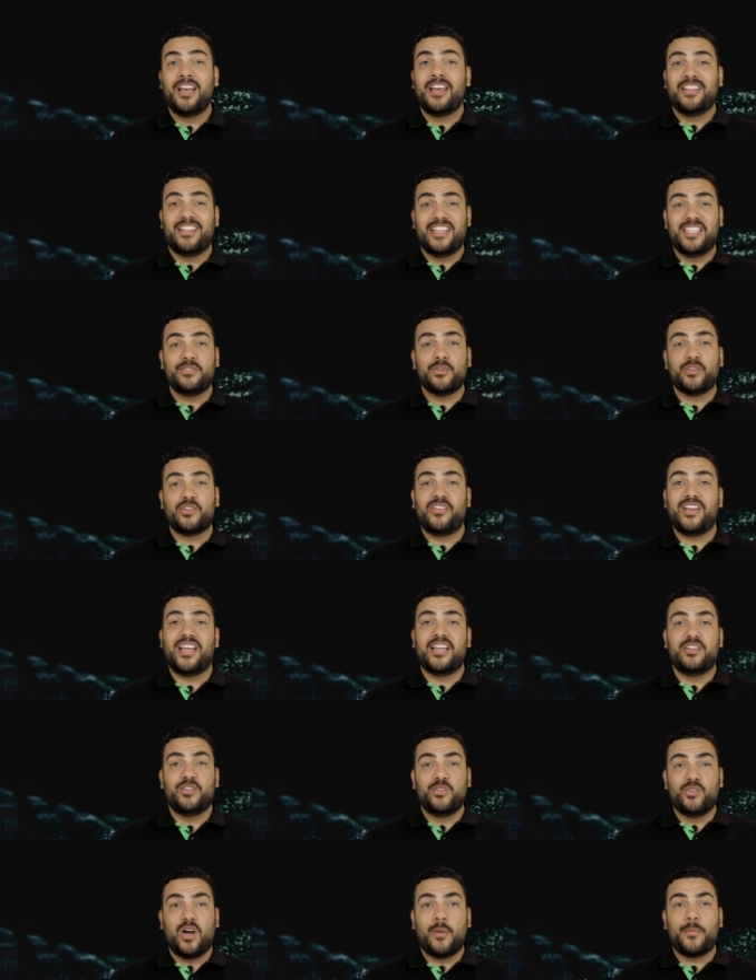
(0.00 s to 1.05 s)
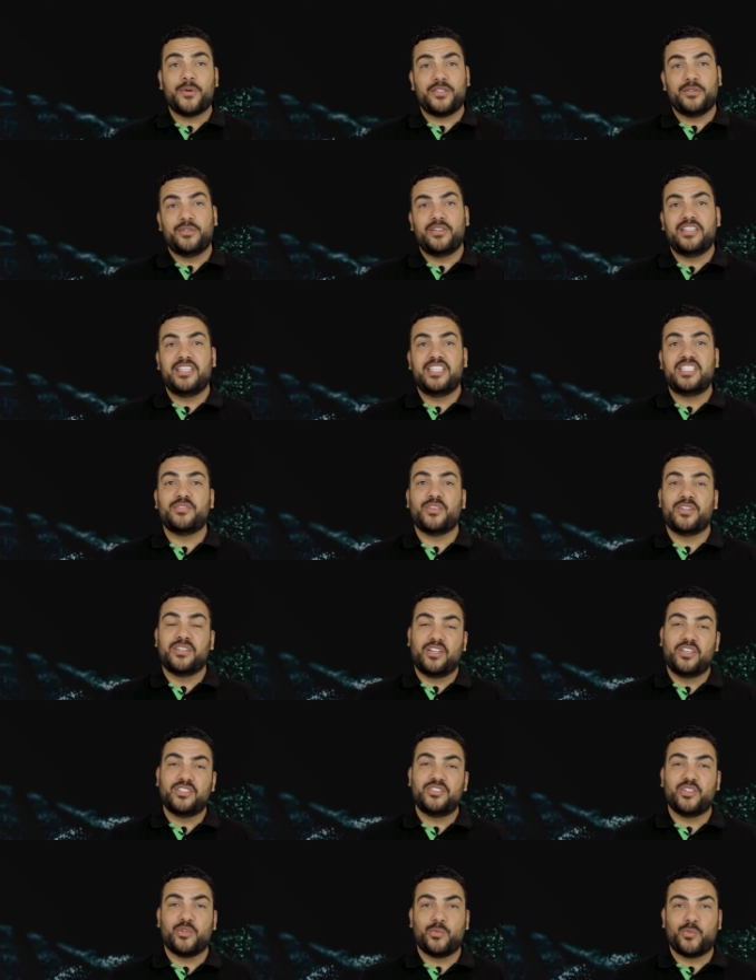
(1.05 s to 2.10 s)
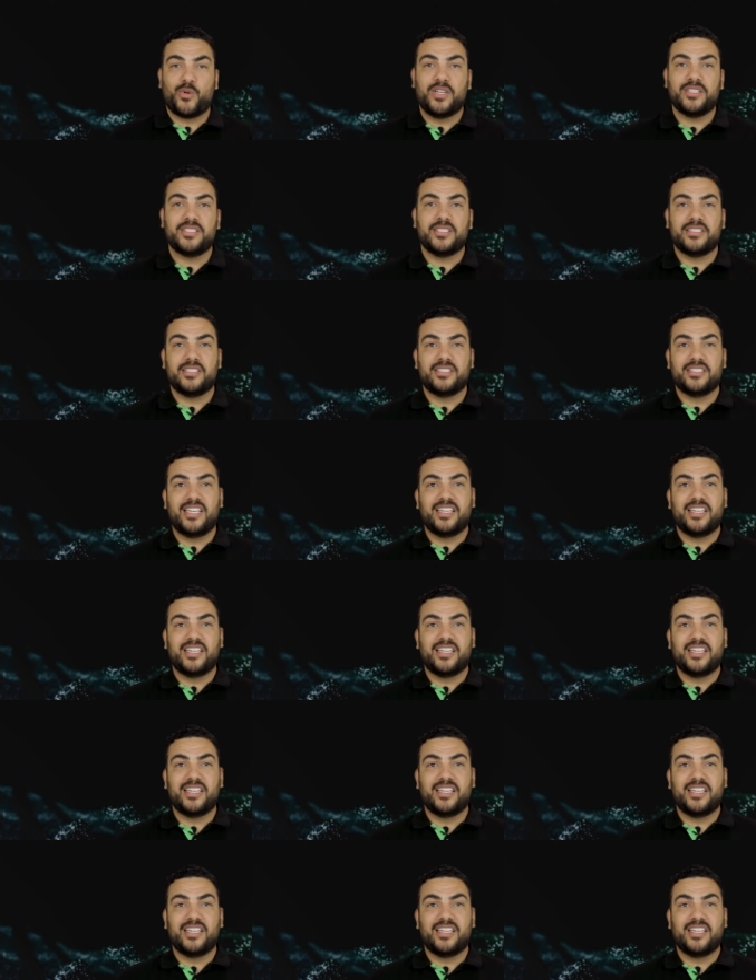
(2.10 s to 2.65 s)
This will create new opportunities for industrial processes